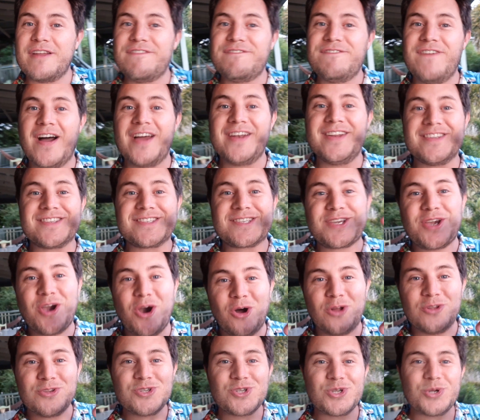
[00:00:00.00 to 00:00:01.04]
to find its
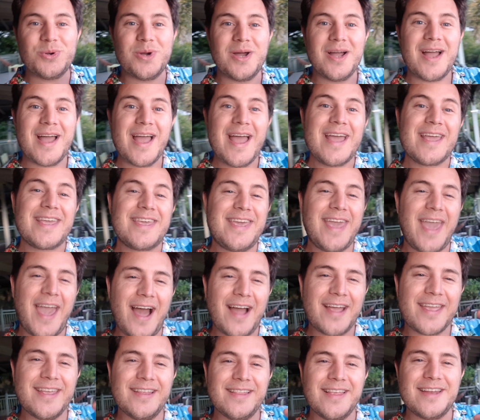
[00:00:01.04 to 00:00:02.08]
contour,
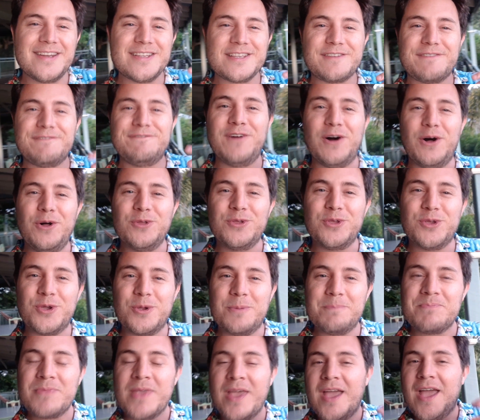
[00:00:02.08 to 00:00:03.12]
calculate its volume,